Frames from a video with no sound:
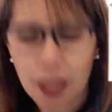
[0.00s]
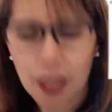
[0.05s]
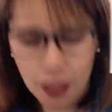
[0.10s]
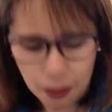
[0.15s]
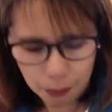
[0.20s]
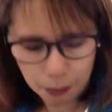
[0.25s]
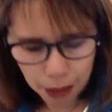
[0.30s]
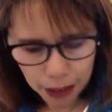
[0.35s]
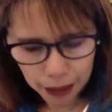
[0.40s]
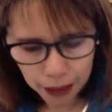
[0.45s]

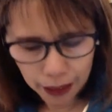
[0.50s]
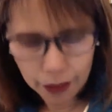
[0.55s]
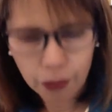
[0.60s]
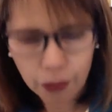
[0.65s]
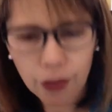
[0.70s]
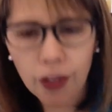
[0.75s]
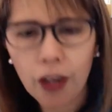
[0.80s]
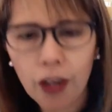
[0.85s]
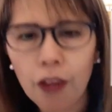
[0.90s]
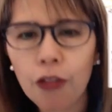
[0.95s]
I like
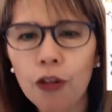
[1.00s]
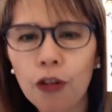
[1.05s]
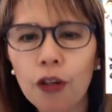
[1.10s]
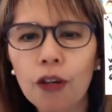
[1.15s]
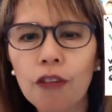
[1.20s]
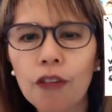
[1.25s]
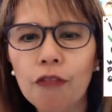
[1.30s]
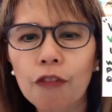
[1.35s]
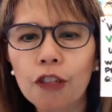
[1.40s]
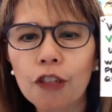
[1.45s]
the other
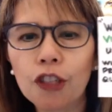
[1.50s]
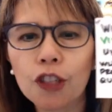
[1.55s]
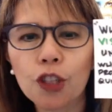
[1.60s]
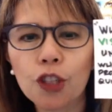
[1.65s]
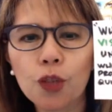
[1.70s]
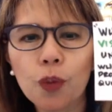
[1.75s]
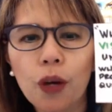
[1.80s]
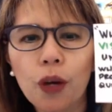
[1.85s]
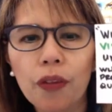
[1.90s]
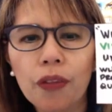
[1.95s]
version as
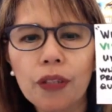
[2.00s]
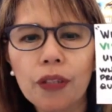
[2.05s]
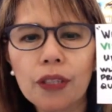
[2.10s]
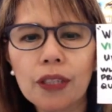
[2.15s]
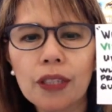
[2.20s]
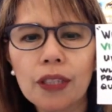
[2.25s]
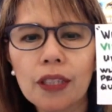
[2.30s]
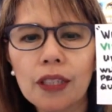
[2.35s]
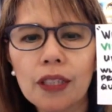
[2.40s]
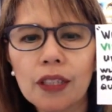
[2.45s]
well. This
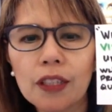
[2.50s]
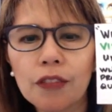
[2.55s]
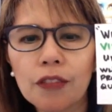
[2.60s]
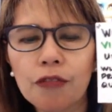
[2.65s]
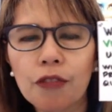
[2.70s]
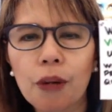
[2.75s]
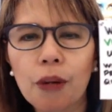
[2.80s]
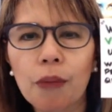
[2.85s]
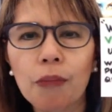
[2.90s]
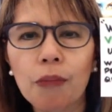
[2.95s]
is
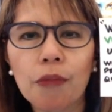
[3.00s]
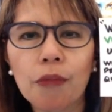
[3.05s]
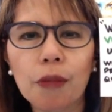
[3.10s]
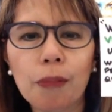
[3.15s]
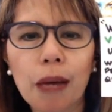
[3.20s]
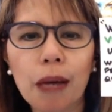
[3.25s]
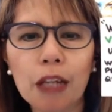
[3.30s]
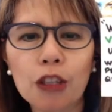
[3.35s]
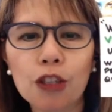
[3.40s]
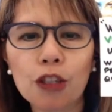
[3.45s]
from the
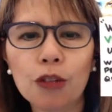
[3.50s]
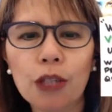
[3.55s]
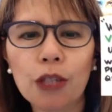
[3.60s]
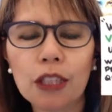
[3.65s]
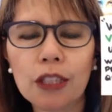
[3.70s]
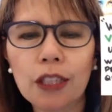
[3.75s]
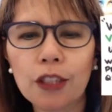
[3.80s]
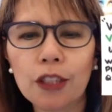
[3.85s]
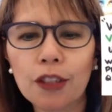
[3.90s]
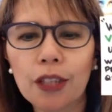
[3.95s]
Passion
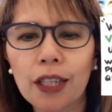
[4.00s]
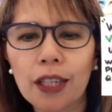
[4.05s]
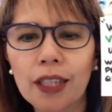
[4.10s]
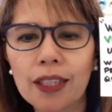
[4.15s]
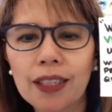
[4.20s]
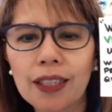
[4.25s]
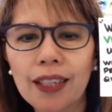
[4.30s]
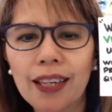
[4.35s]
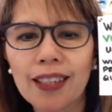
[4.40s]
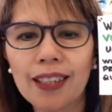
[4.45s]
Translation, and it
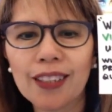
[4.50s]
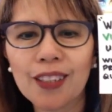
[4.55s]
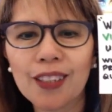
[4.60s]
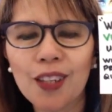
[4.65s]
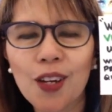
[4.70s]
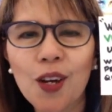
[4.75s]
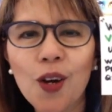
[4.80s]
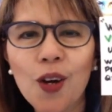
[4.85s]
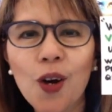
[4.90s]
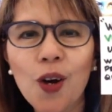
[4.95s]
says,
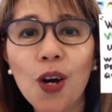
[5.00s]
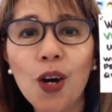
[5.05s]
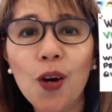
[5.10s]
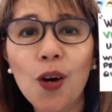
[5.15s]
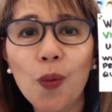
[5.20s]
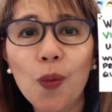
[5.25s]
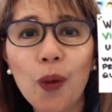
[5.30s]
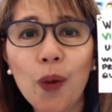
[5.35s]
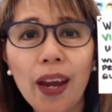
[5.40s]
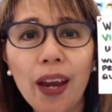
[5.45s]

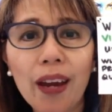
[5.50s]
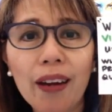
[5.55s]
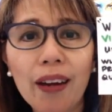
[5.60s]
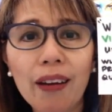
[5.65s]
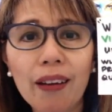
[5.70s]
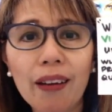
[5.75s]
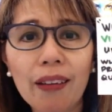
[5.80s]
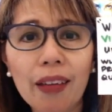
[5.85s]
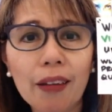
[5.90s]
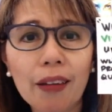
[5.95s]
Where
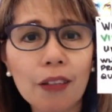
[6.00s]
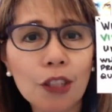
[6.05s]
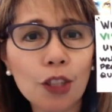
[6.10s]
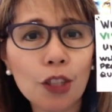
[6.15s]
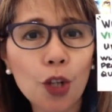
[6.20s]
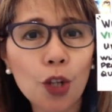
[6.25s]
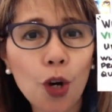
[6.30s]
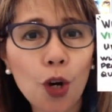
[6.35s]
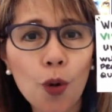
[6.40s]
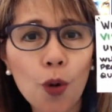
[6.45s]
there is
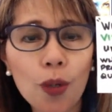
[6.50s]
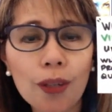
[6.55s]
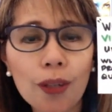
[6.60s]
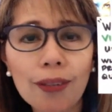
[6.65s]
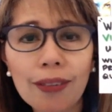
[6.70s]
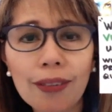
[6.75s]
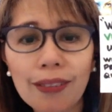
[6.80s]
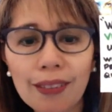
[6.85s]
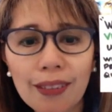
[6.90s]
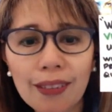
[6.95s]
no
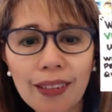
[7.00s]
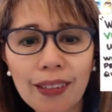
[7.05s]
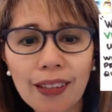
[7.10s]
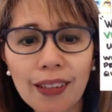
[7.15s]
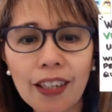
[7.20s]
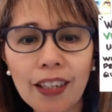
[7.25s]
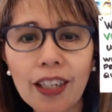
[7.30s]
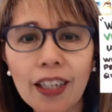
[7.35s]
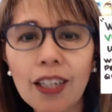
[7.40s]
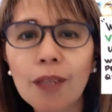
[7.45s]

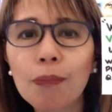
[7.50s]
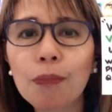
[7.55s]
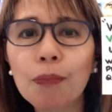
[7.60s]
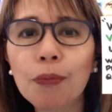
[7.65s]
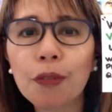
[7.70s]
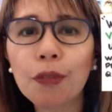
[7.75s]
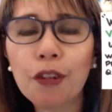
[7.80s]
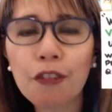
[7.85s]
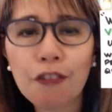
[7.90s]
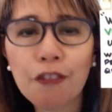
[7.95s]
clear
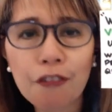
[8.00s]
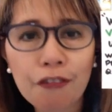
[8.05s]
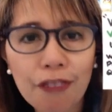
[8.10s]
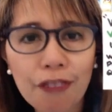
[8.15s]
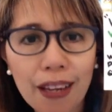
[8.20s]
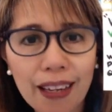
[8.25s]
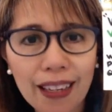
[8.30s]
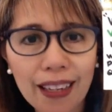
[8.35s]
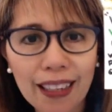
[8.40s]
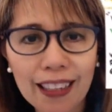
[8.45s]

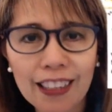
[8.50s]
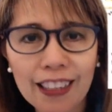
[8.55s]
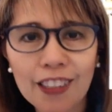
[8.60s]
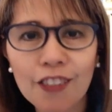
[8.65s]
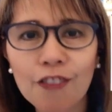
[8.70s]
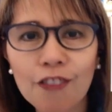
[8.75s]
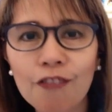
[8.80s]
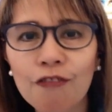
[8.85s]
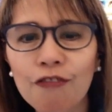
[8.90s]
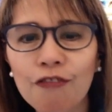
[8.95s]
prophetic
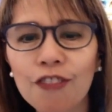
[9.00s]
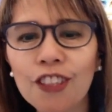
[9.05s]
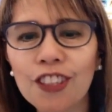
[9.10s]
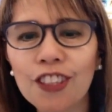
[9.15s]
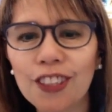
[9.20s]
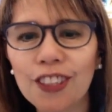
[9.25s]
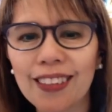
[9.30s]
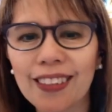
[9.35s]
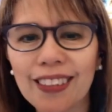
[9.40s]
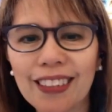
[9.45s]
vision,